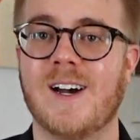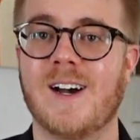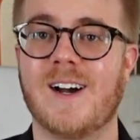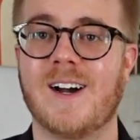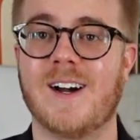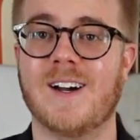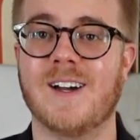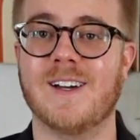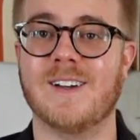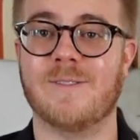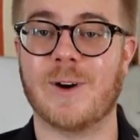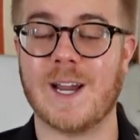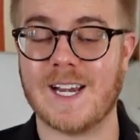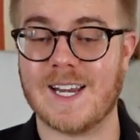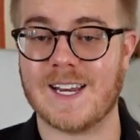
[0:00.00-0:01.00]

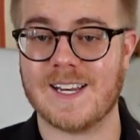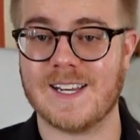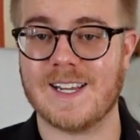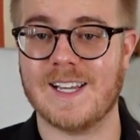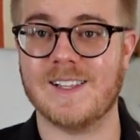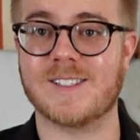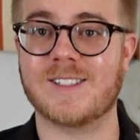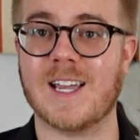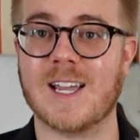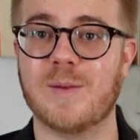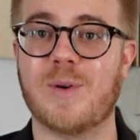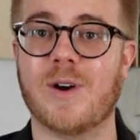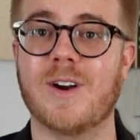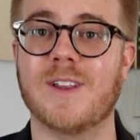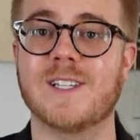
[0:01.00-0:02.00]
Right in the
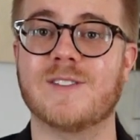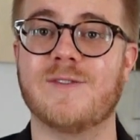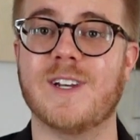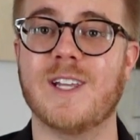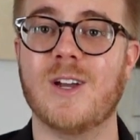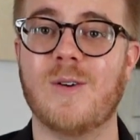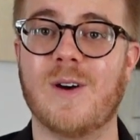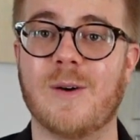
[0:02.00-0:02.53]
second part of this video,